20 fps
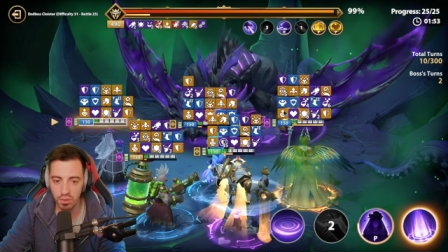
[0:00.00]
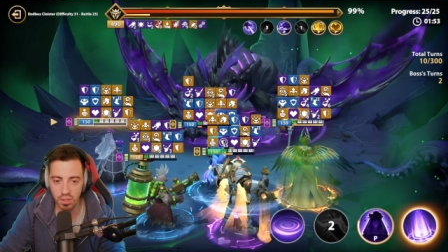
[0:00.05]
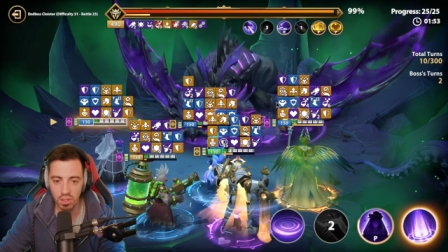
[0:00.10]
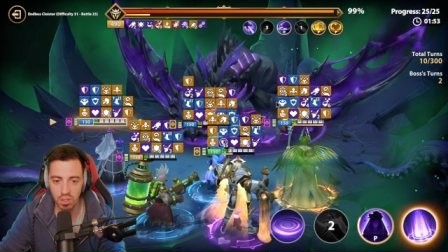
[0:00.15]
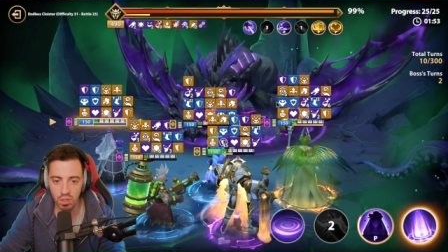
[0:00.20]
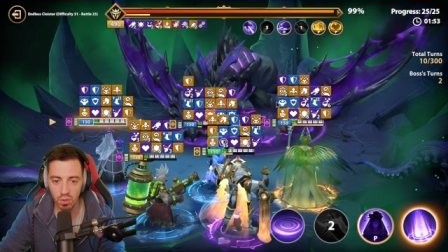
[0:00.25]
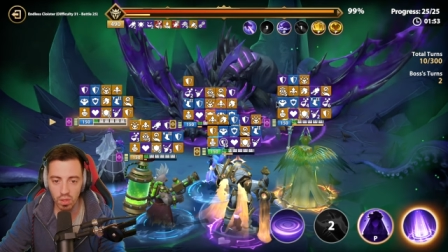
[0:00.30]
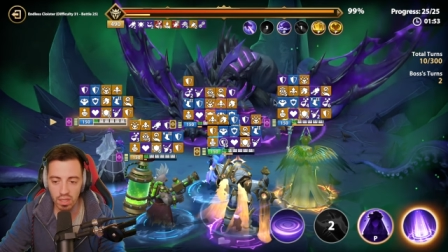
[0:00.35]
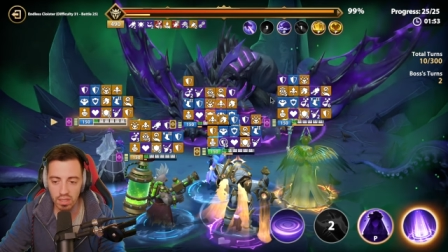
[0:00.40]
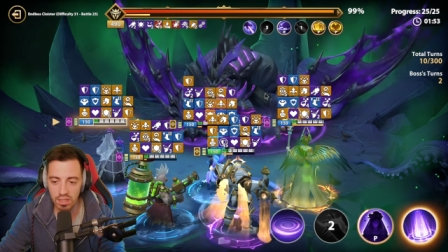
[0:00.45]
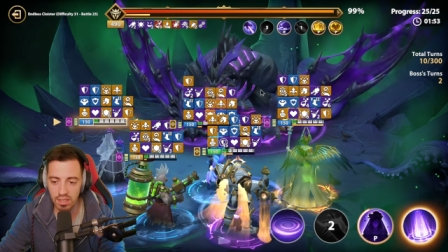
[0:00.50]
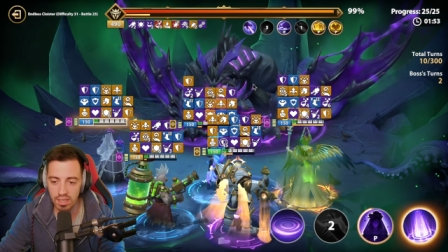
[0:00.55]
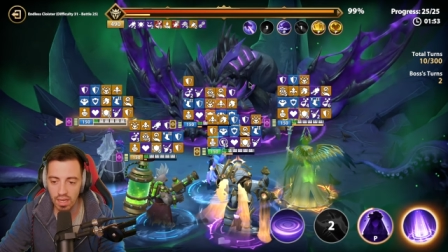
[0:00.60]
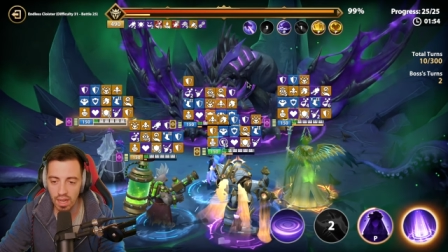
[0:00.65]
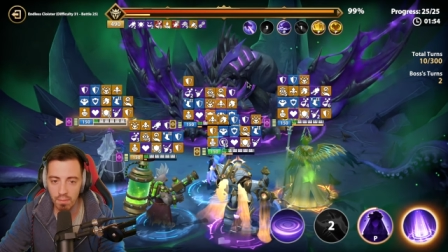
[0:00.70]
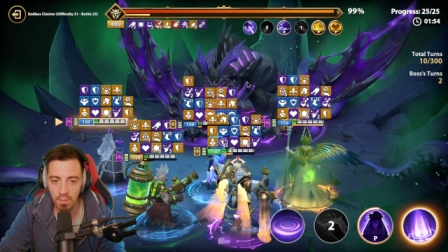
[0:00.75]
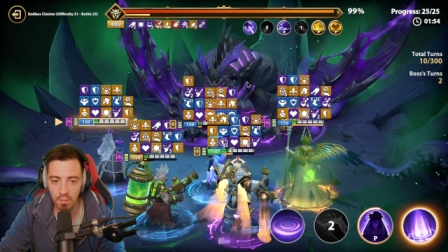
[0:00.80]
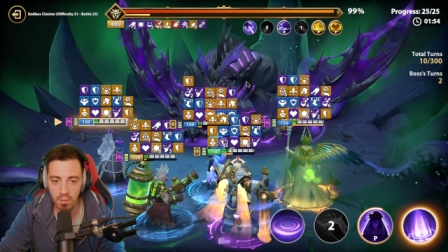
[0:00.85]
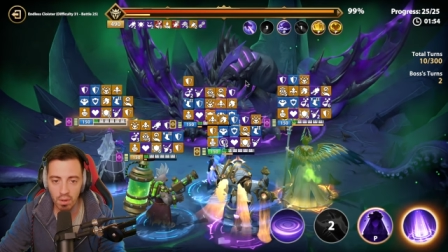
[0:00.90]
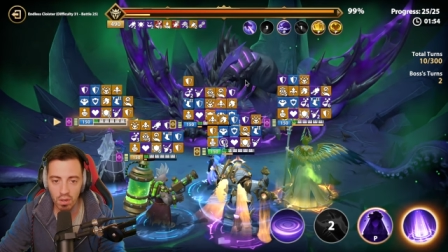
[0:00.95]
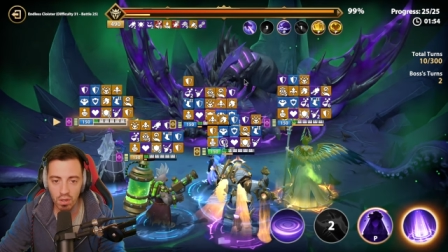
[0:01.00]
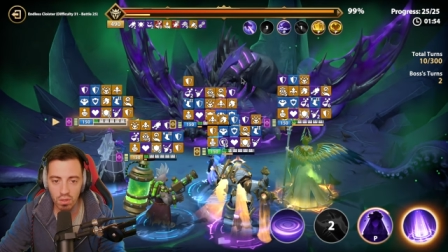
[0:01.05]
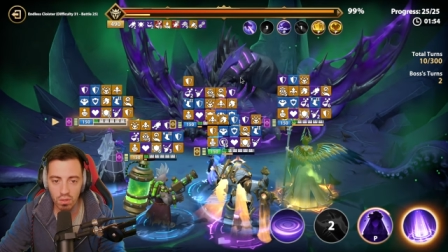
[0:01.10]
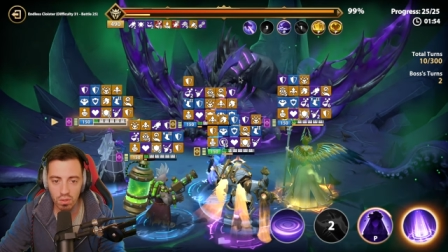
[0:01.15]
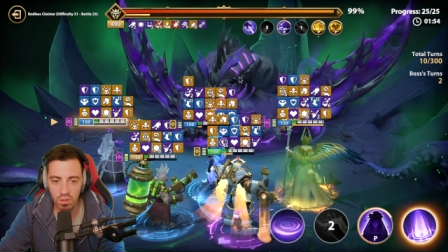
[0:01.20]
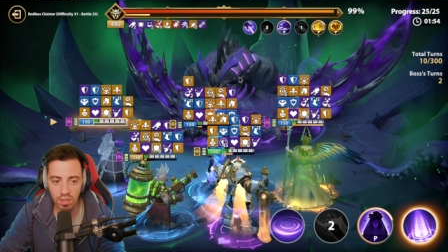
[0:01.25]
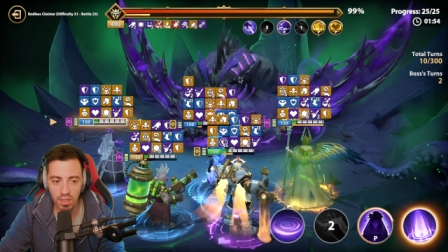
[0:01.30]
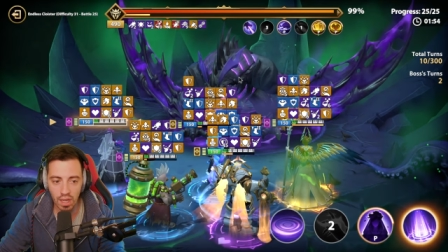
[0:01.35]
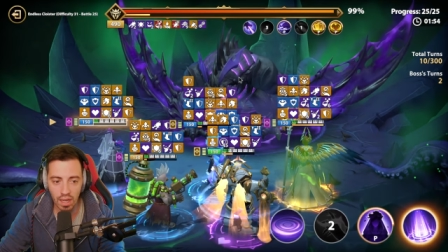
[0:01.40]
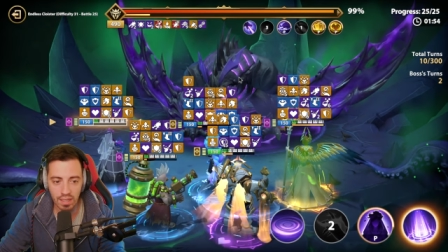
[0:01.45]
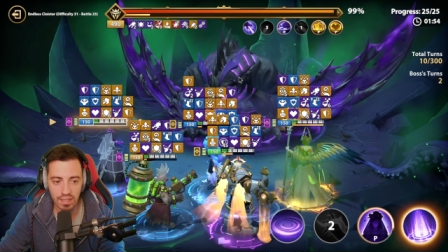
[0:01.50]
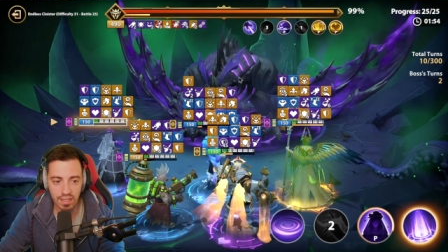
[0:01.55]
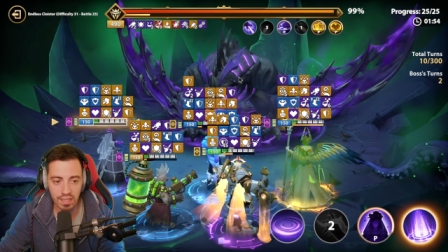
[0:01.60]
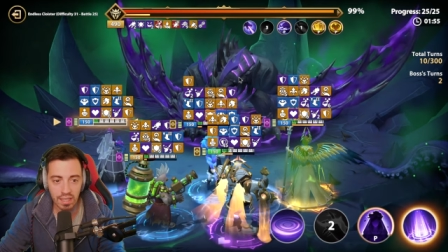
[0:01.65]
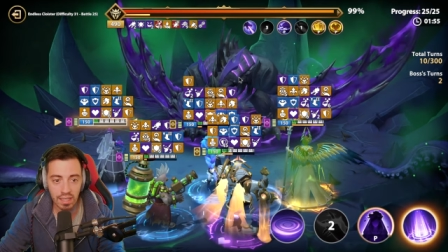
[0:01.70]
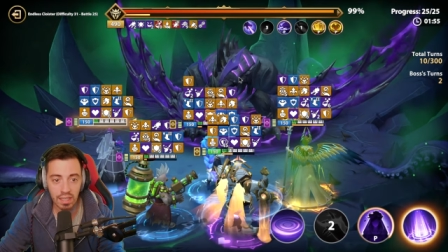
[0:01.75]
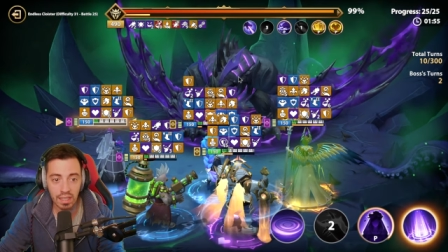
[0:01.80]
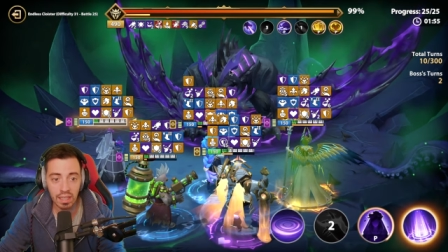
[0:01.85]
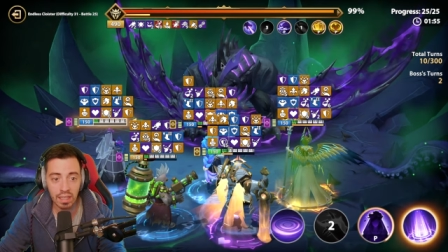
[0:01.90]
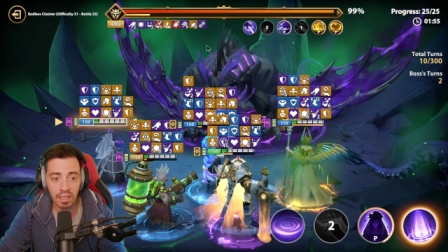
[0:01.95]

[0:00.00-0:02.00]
So that time I'm gonna use that skill